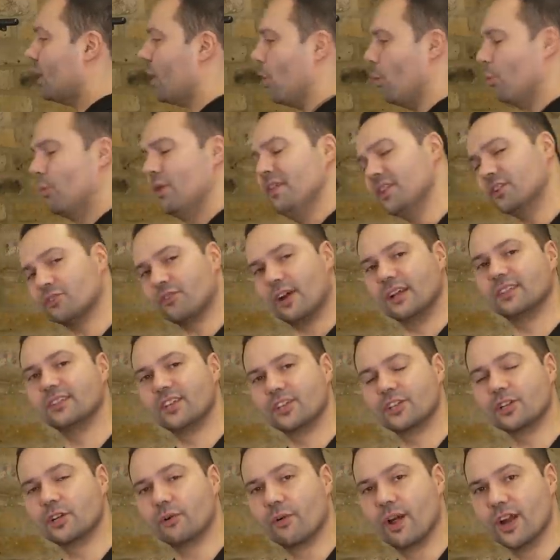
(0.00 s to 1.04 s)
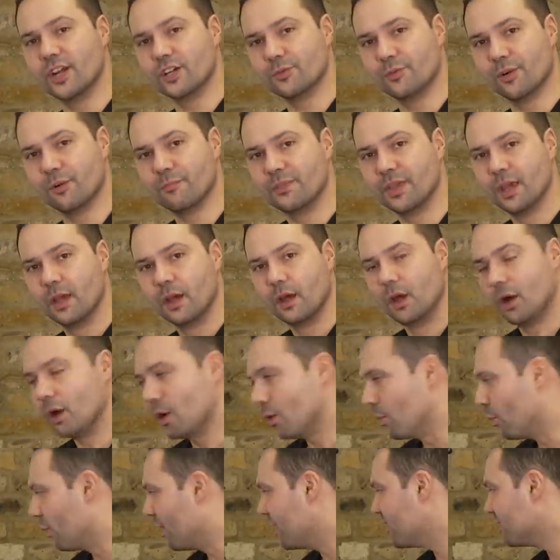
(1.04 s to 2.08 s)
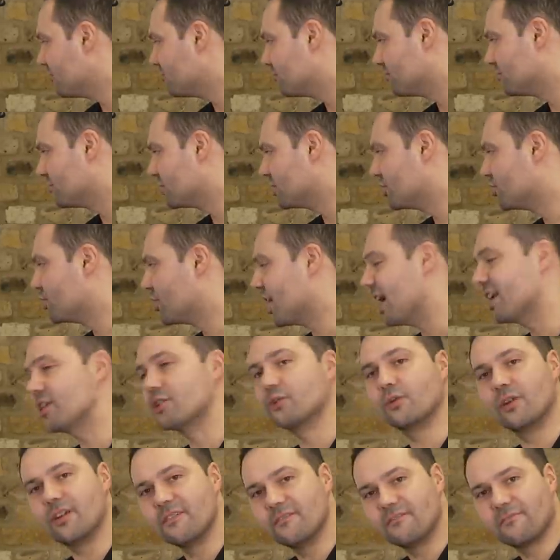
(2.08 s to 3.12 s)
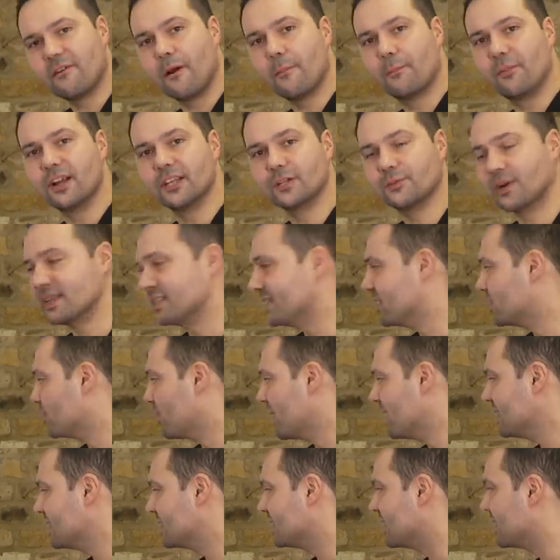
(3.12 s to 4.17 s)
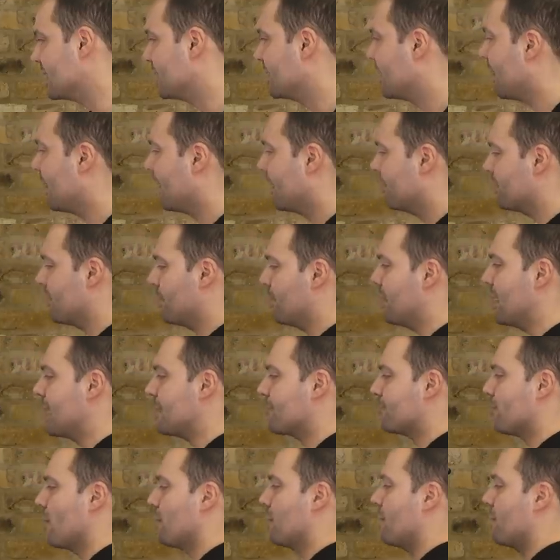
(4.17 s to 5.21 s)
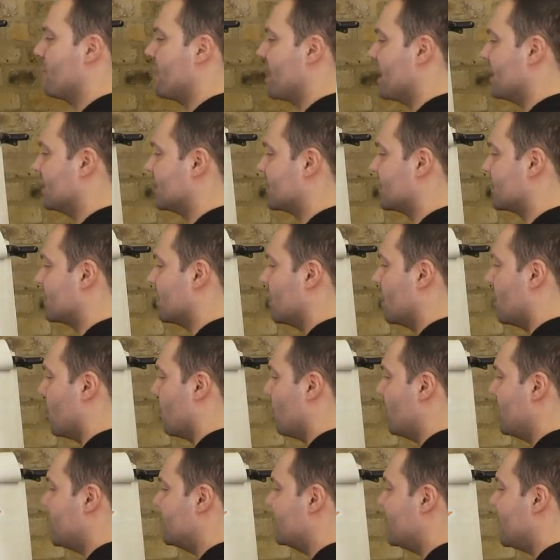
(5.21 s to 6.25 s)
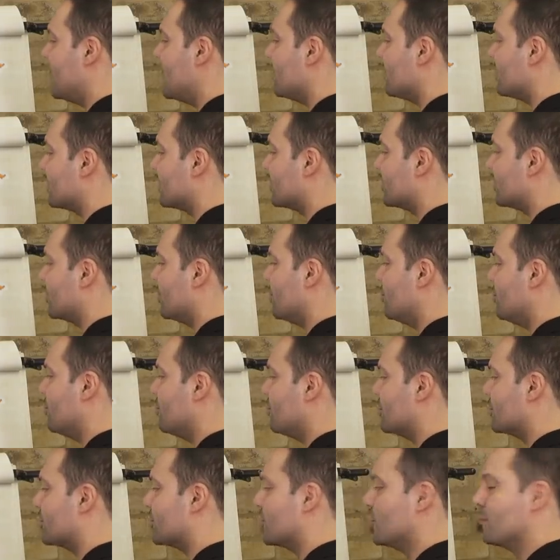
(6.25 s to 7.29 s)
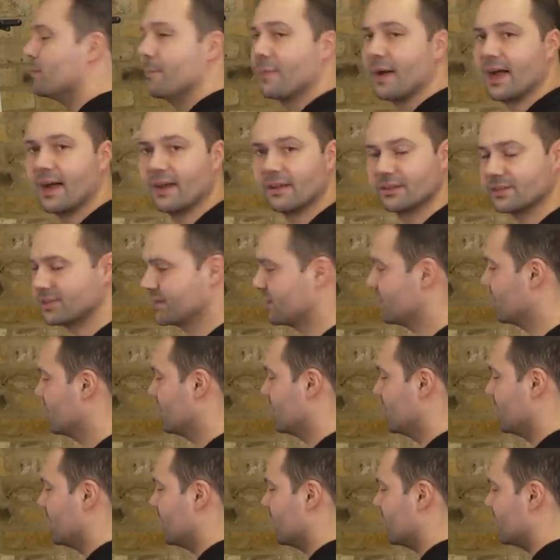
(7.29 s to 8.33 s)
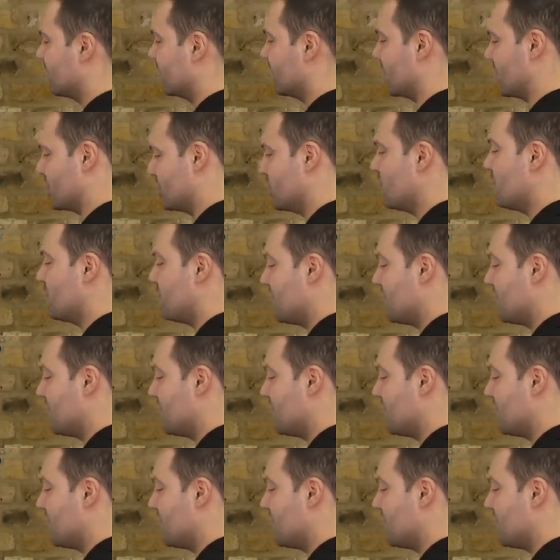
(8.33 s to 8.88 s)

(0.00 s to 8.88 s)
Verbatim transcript: we're in the transition arrangement, we're in January, February 2020. The big problem is we're dealing with two superpowers, the two